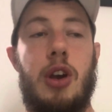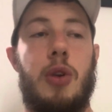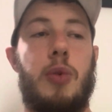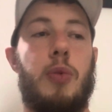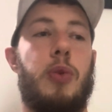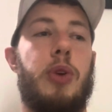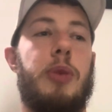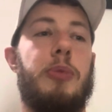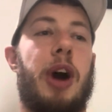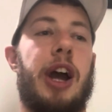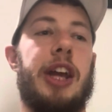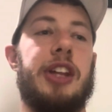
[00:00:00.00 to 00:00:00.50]

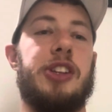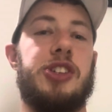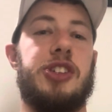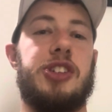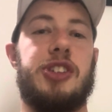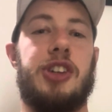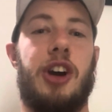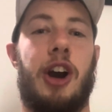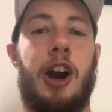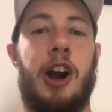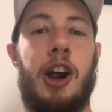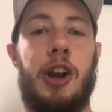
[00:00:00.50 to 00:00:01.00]
We might
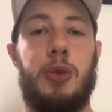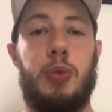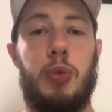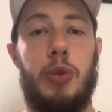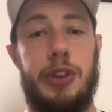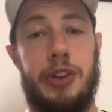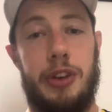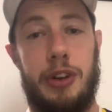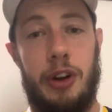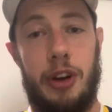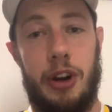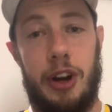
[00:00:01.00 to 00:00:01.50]
start
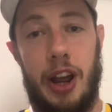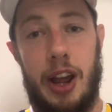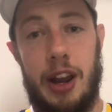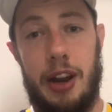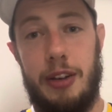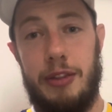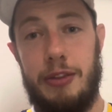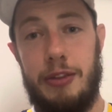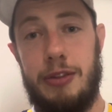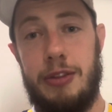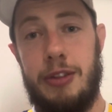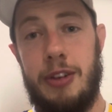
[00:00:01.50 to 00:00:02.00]
with your kind
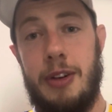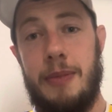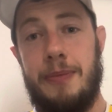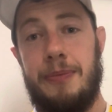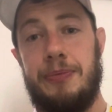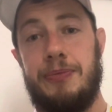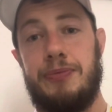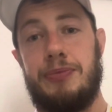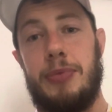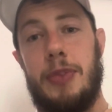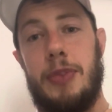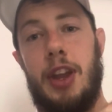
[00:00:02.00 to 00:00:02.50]
of
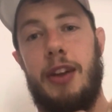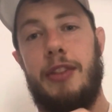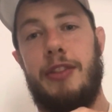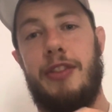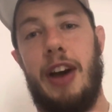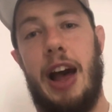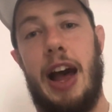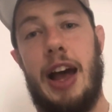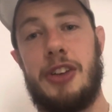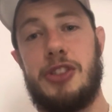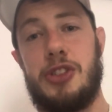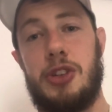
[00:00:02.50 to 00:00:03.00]

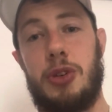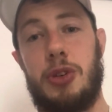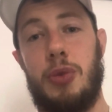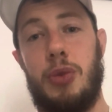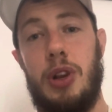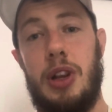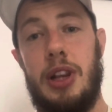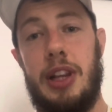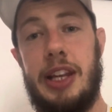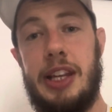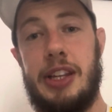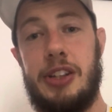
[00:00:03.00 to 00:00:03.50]
faster
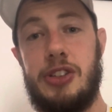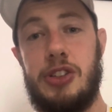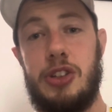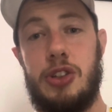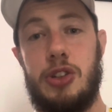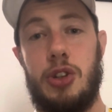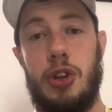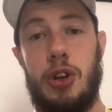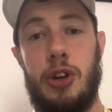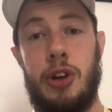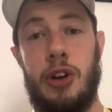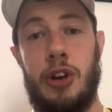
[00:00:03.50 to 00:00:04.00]
release
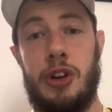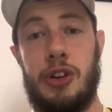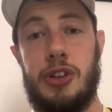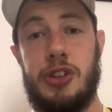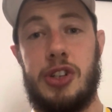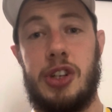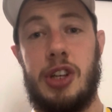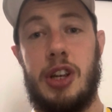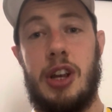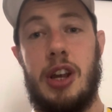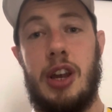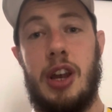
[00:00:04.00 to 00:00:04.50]

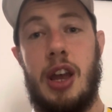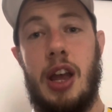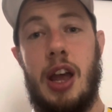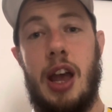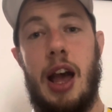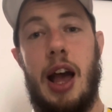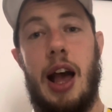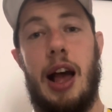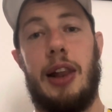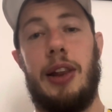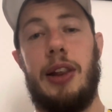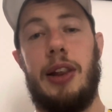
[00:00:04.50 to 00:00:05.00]
sugars
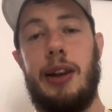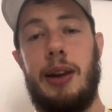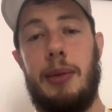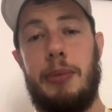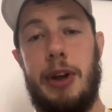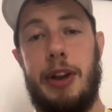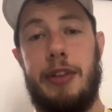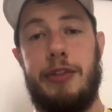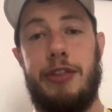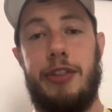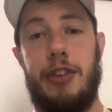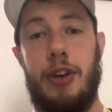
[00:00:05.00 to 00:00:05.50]
a little
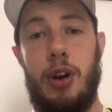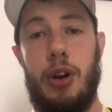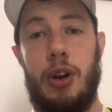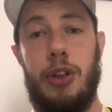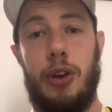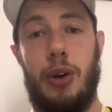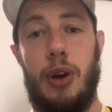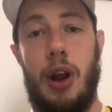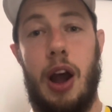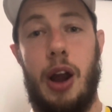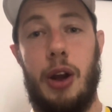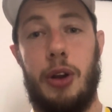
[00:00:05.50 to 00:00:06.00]
bit
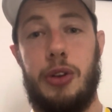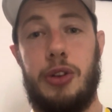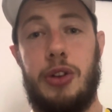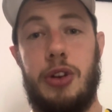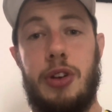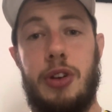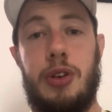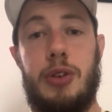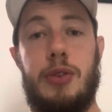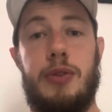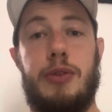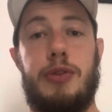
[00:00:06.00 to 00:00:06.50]
further out
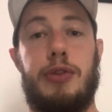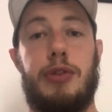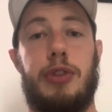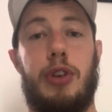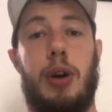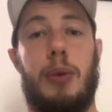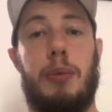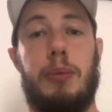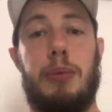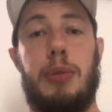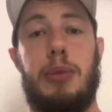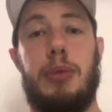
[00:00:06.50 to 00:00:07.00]

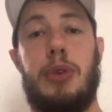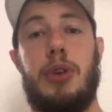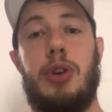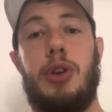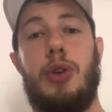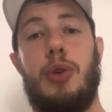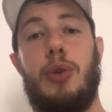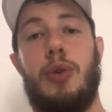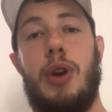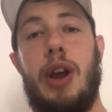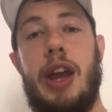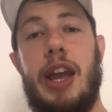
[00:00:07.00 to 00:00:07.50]
from
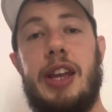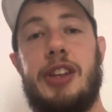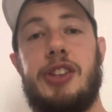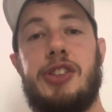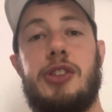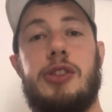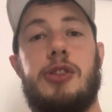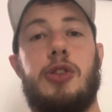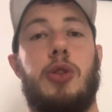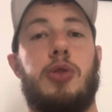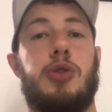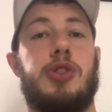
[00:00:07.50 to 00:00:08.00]
your race,
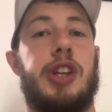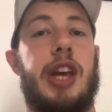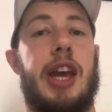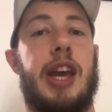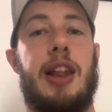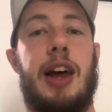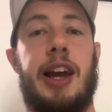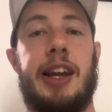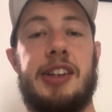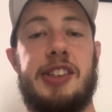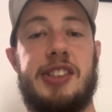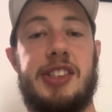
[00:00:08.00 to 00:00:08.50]
so say
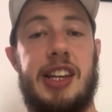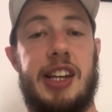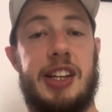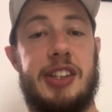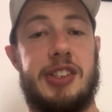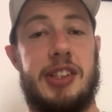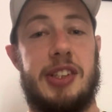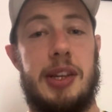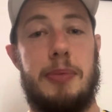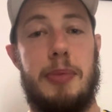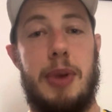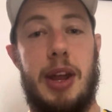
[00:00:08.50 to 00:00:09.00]
like
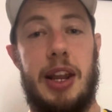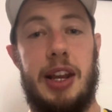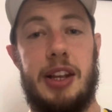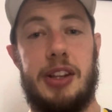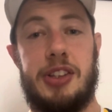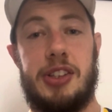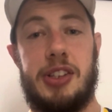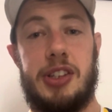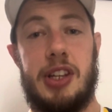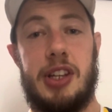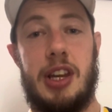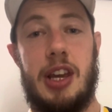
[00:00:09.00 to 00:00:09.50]
60
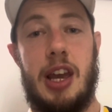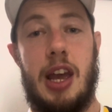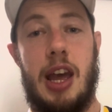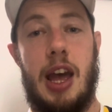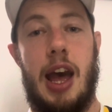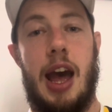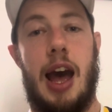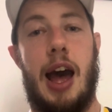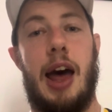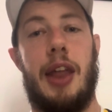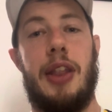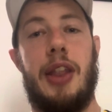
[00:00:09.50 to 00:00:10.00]
minutes,
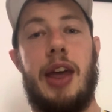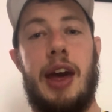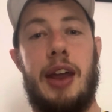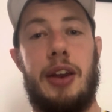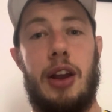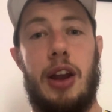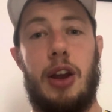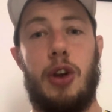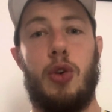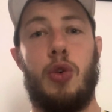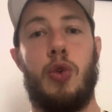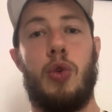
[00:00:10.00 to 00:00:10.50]
and then
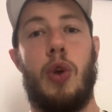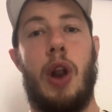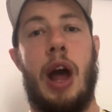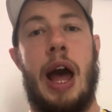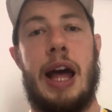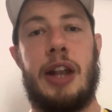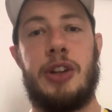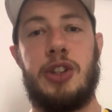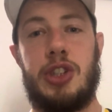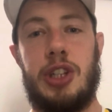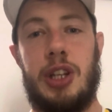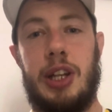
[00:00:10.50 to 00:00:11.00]

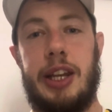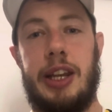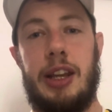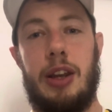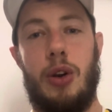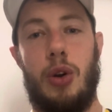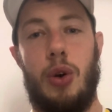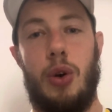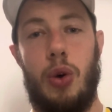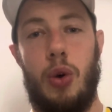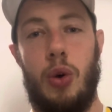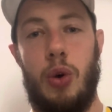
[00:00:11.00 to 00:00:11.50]
gradually
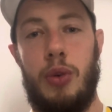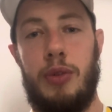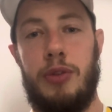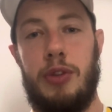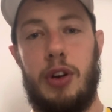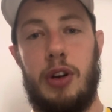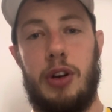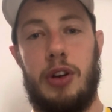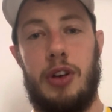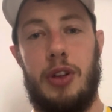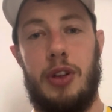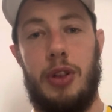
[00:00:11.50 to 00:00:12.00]

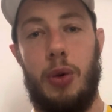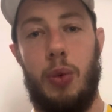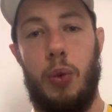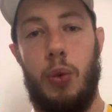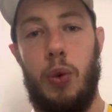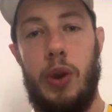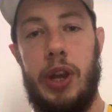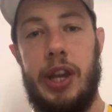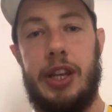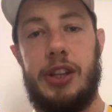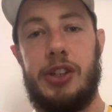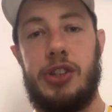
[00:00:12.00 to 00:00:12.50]
over the
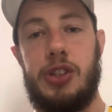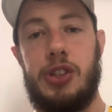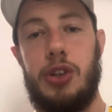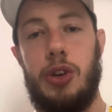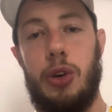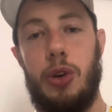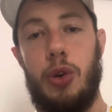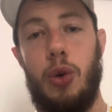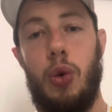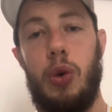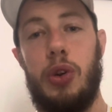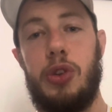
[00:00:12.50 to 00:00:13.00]
weeks
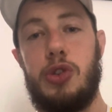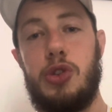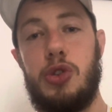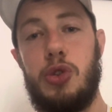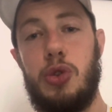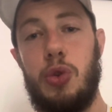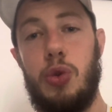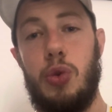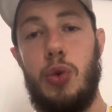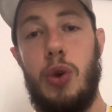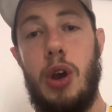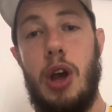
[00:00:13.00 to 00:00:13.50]
you're going
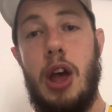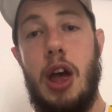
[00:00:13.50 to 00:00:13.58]
to